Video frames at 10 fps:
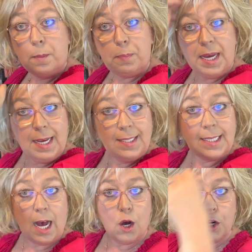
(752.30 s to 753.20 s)
Peace
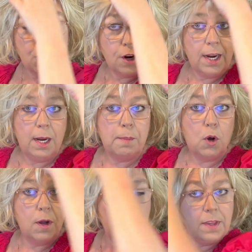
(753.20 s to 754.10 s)
out cream
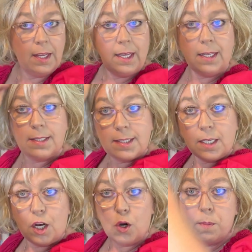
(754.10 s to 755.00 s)
on these.
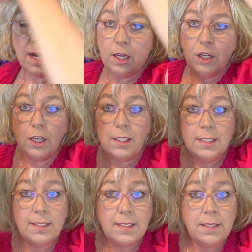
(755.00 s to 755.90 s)
Oh my
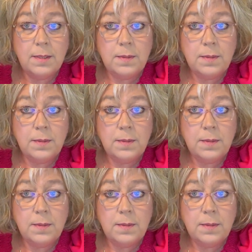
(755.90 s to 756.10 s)
goodness.